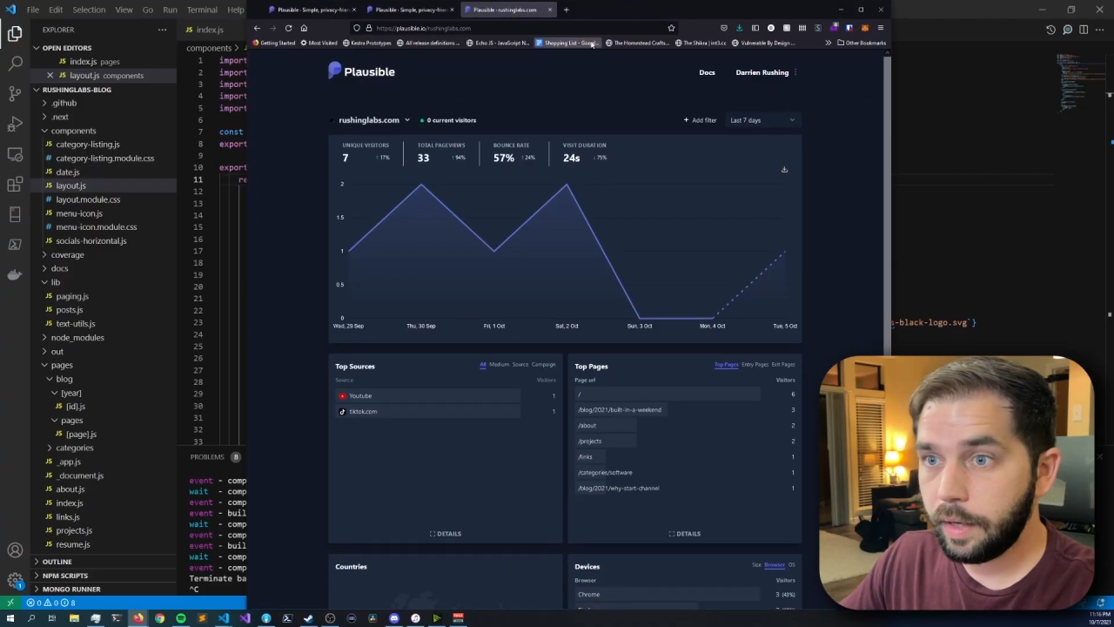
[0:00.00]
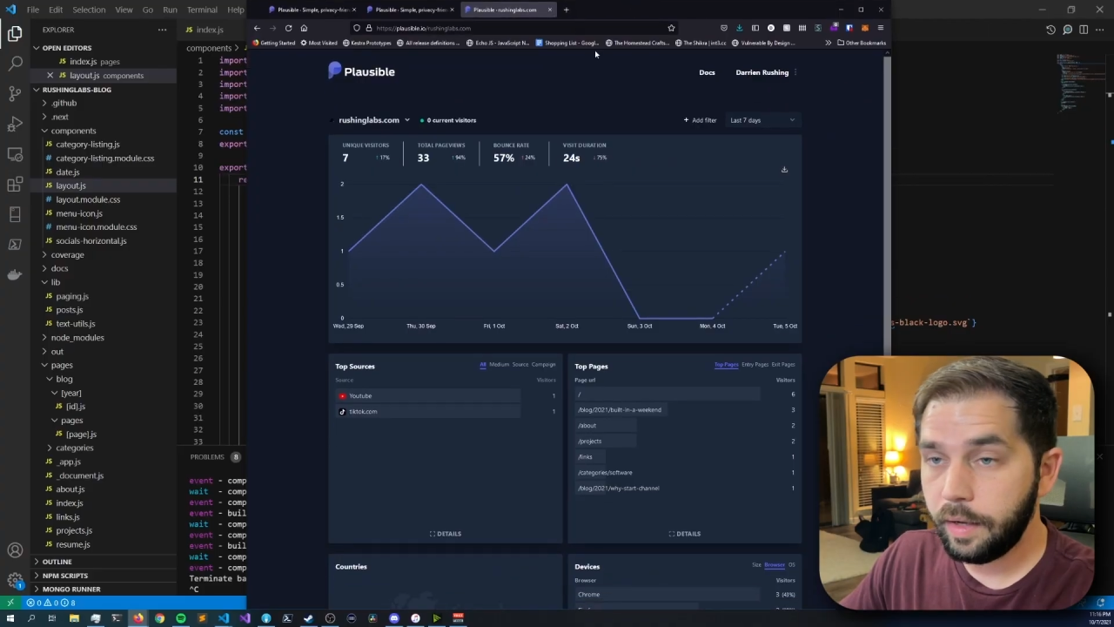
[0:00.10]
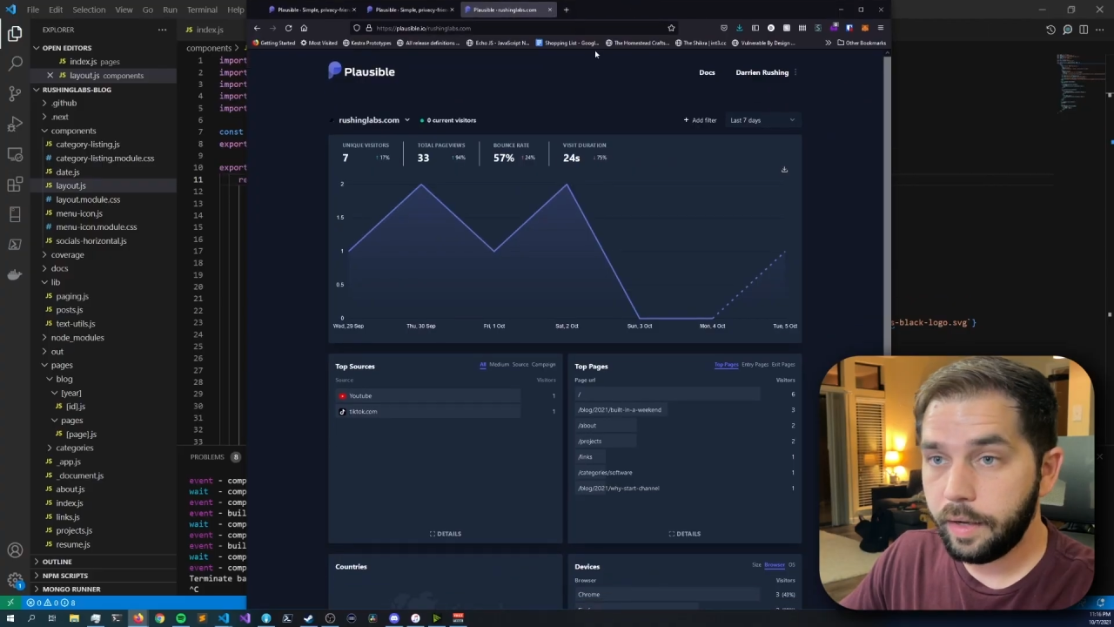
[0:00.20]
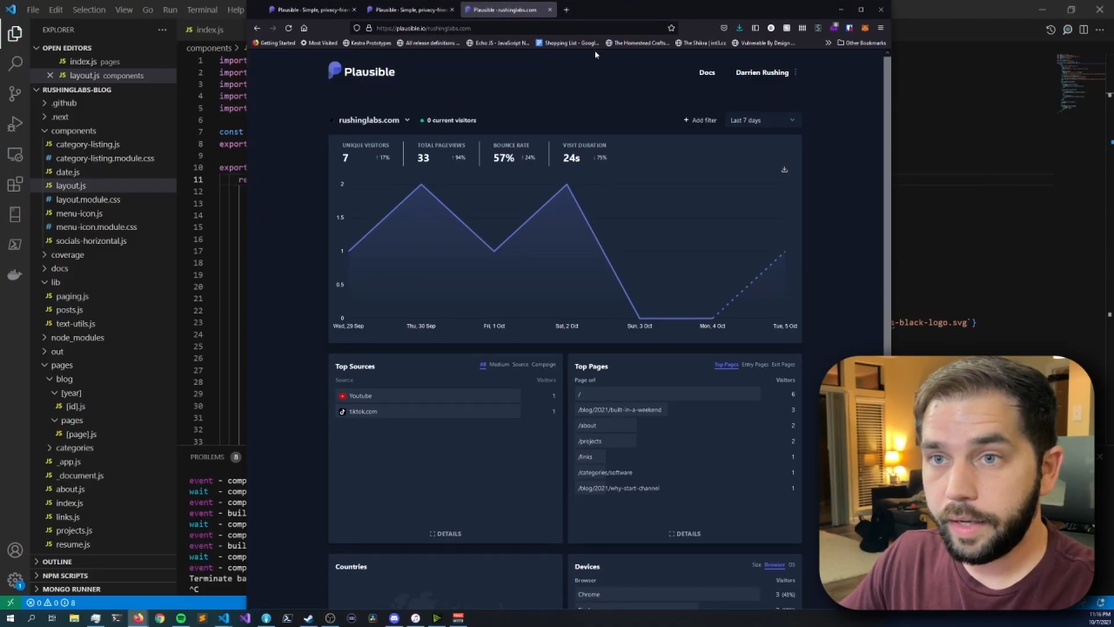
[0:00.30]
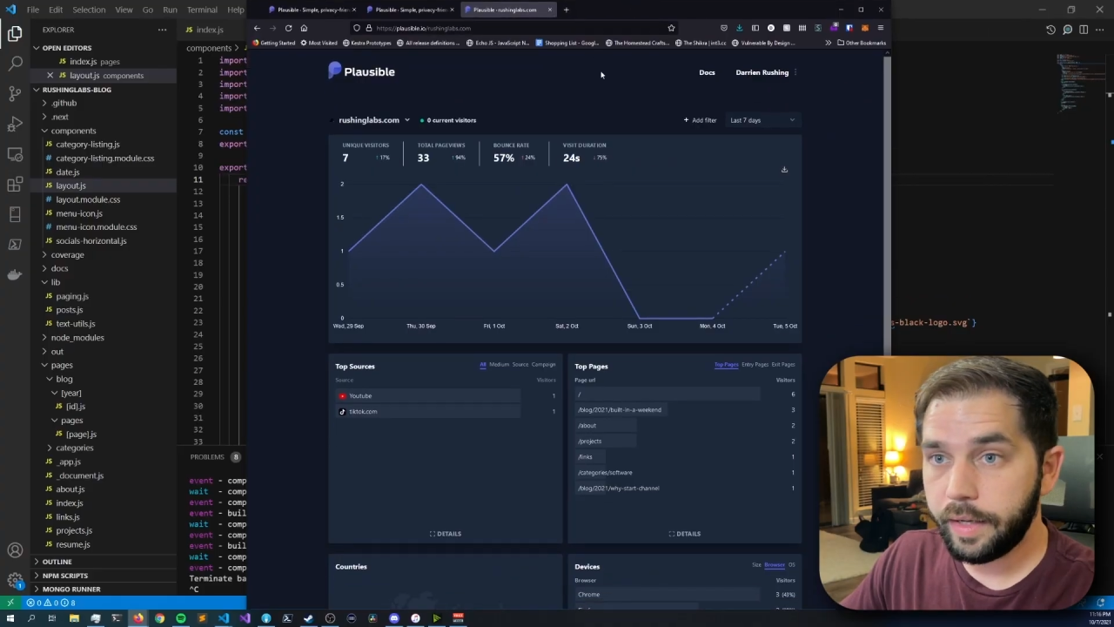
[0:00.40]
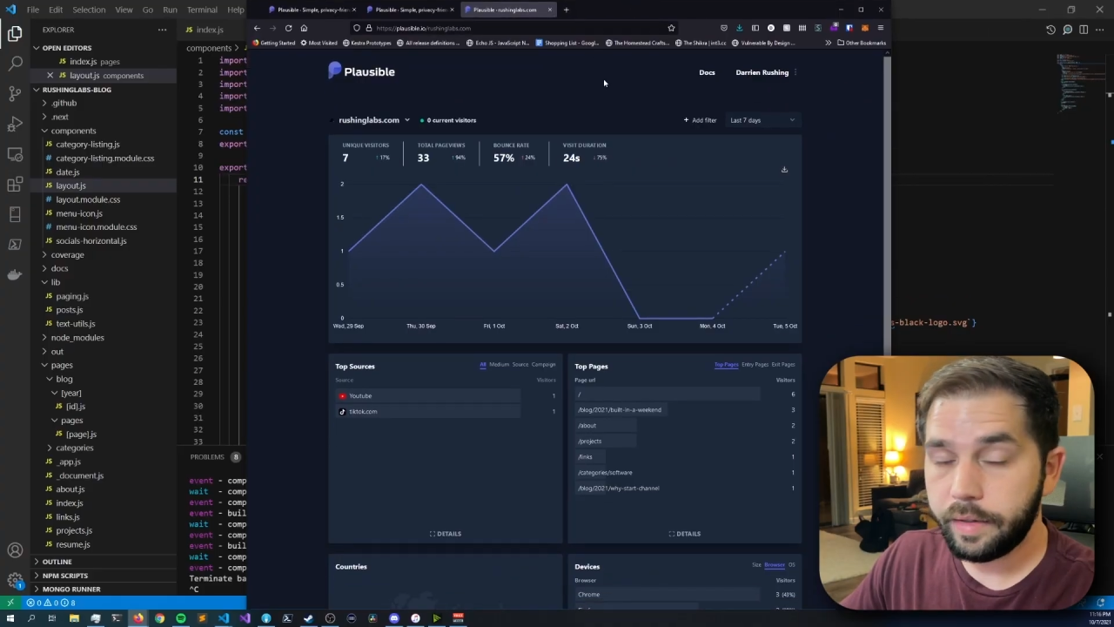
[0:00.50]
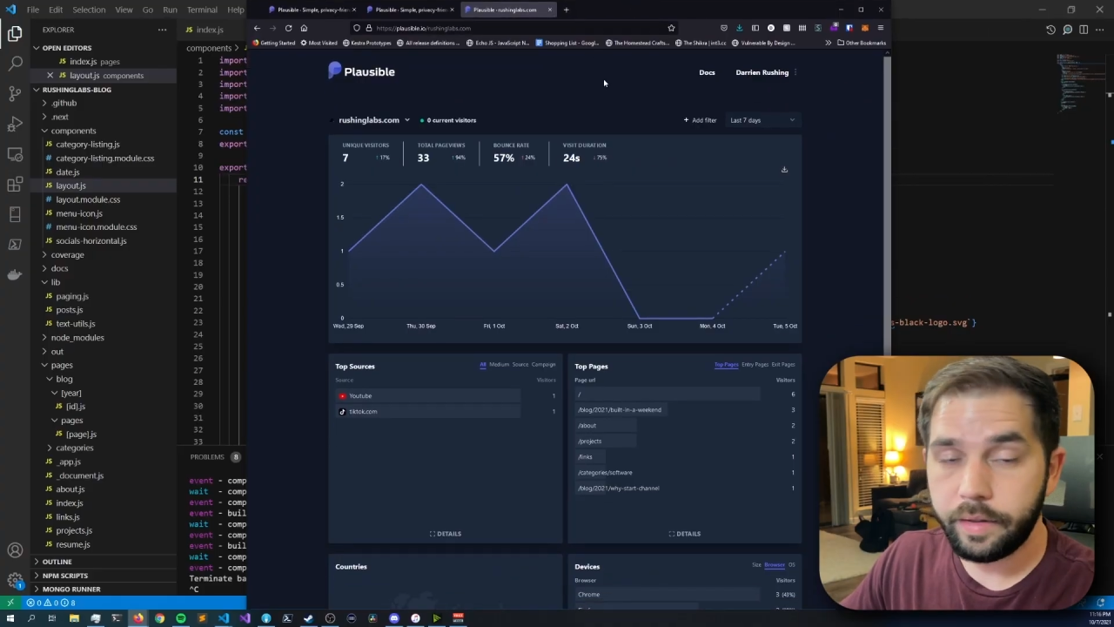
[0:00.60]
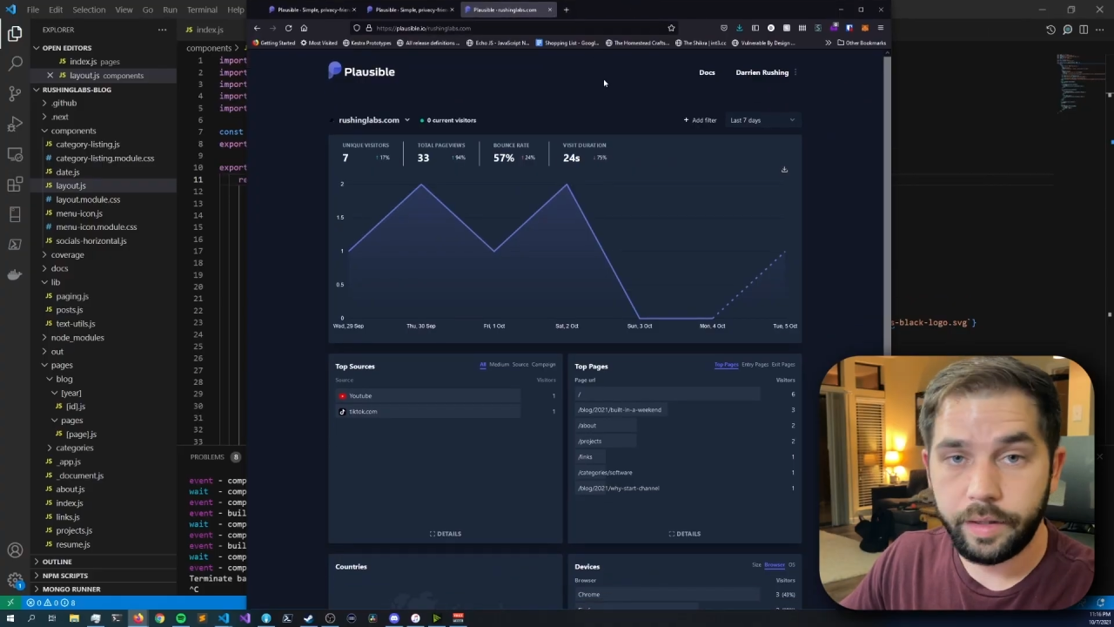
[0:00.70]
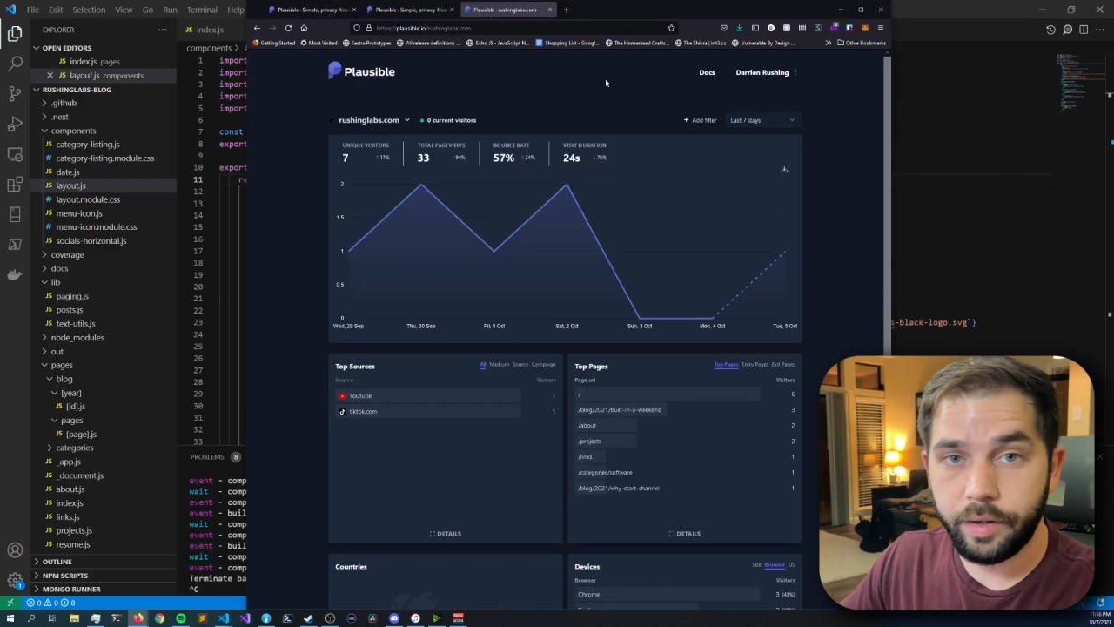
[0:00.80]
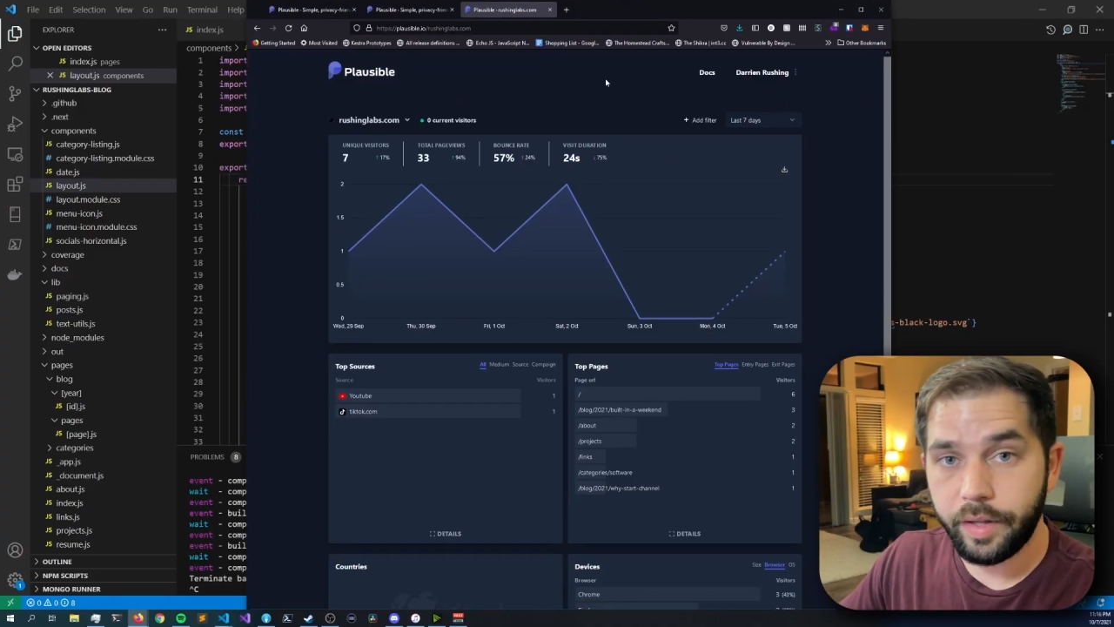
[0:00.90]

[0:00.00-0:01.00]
And here